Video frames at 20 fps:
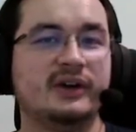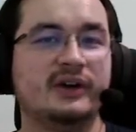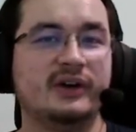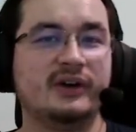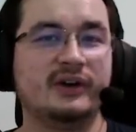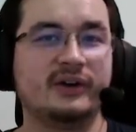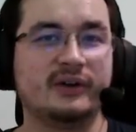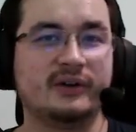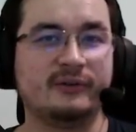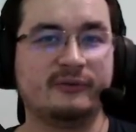
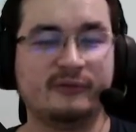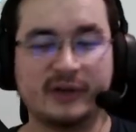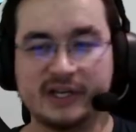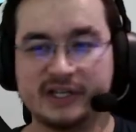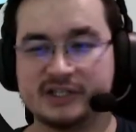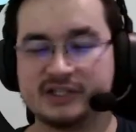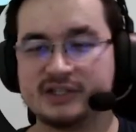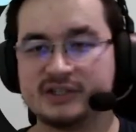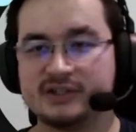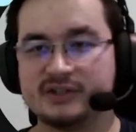uh,
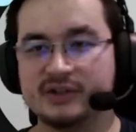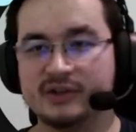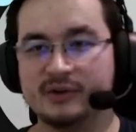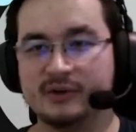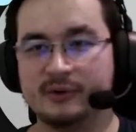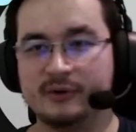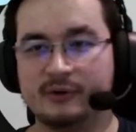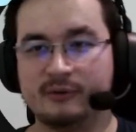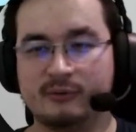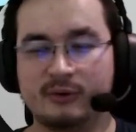fetch
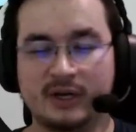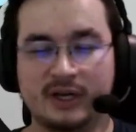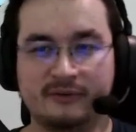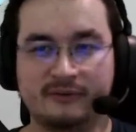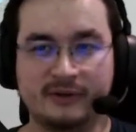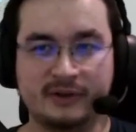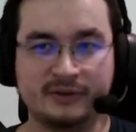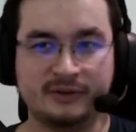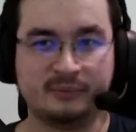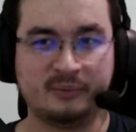the
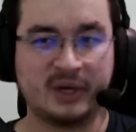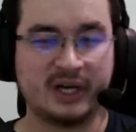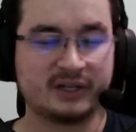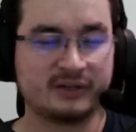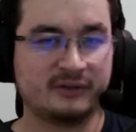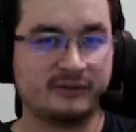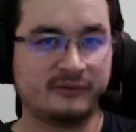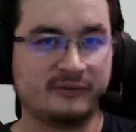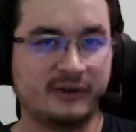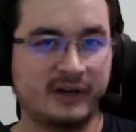relevant
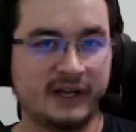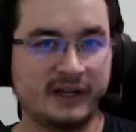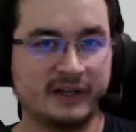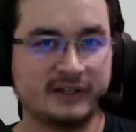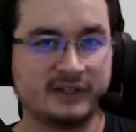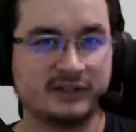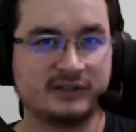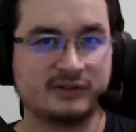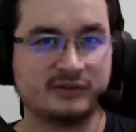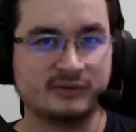Markdown
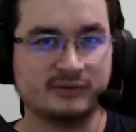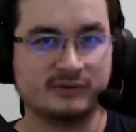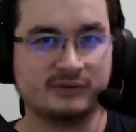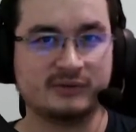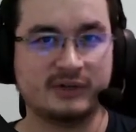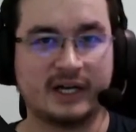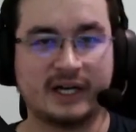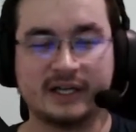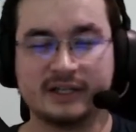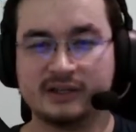files
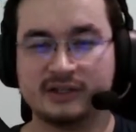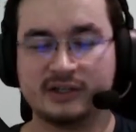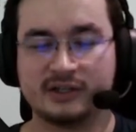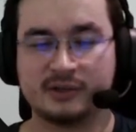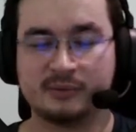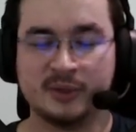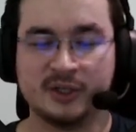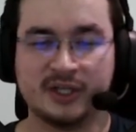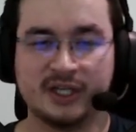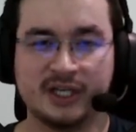to add
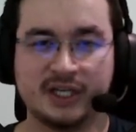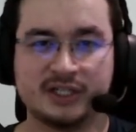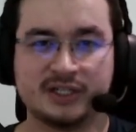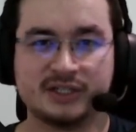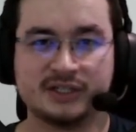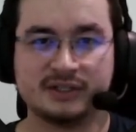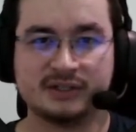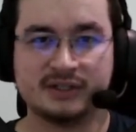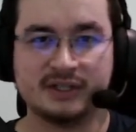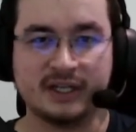
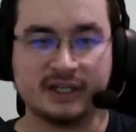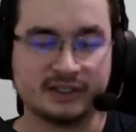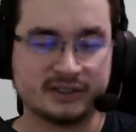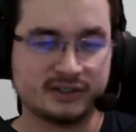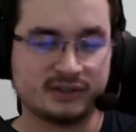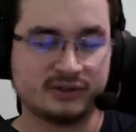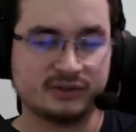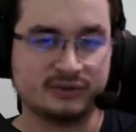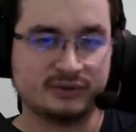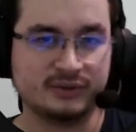documentation
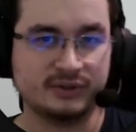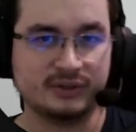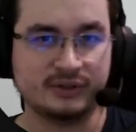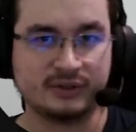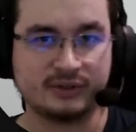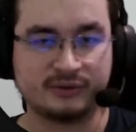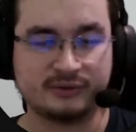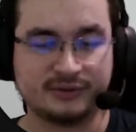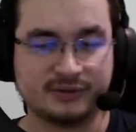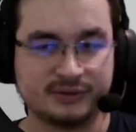next to
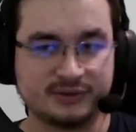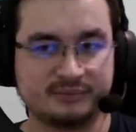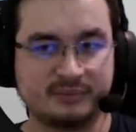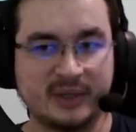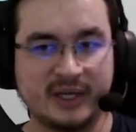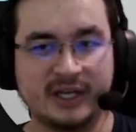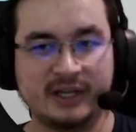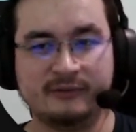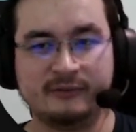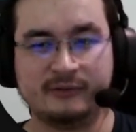the controls
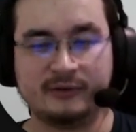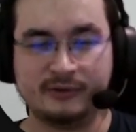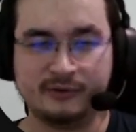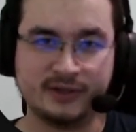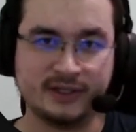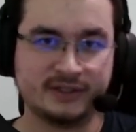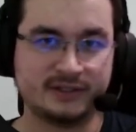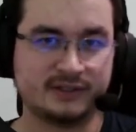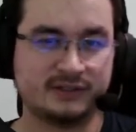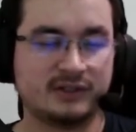pane for
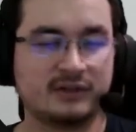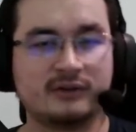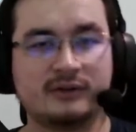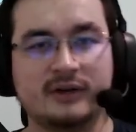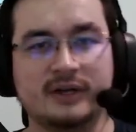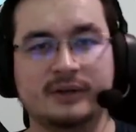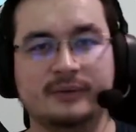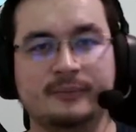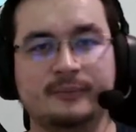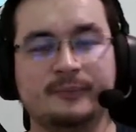this
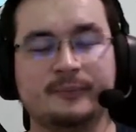story.